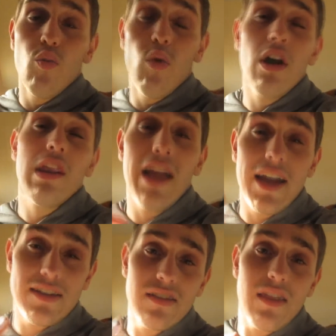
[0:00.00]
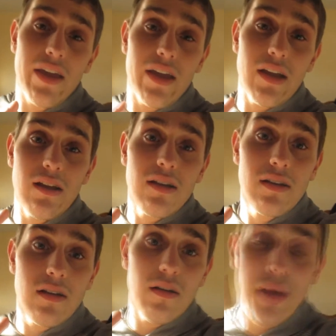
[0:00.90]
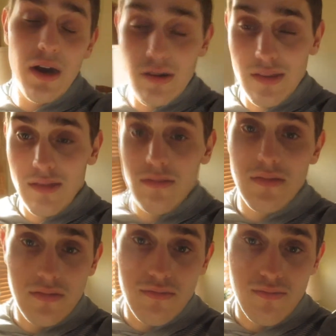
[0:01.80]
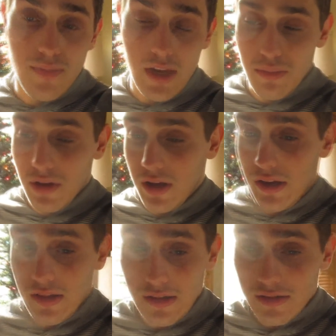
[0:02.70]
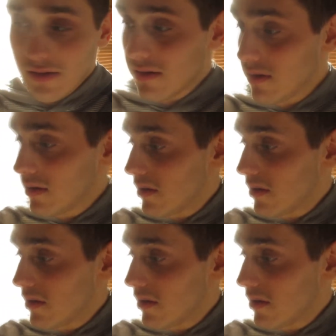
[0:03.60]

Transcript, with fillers: one last thing about me playing this